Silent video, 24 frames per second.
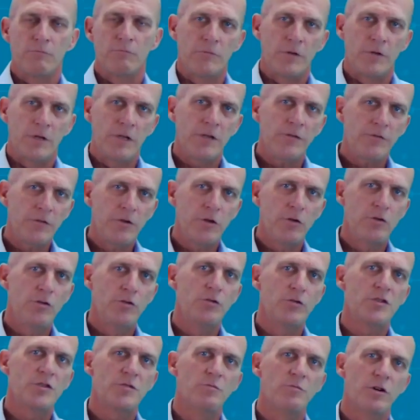If you
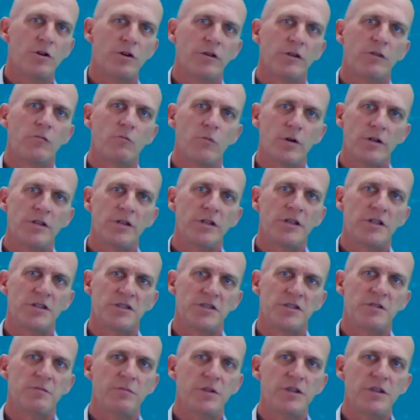use more than one
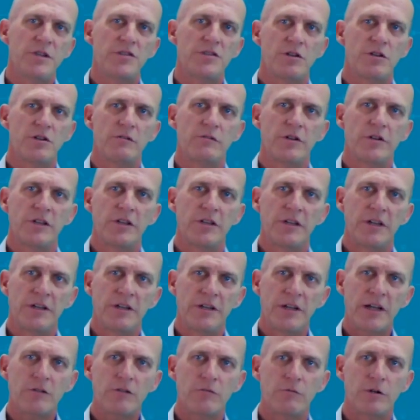DHCP server in a
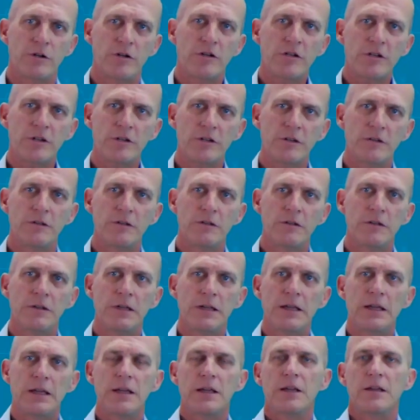network,
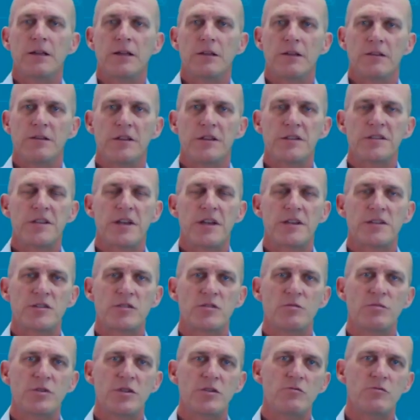this has to
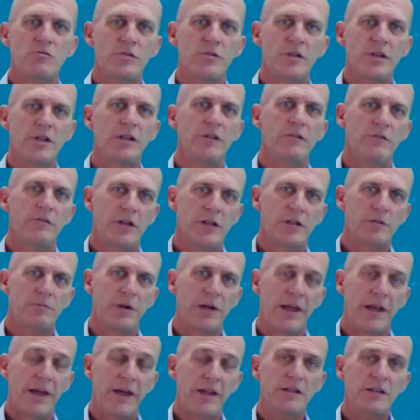be really well
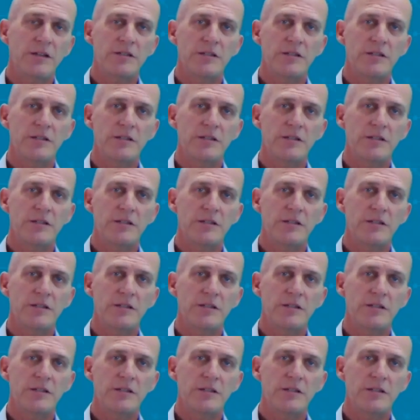planned.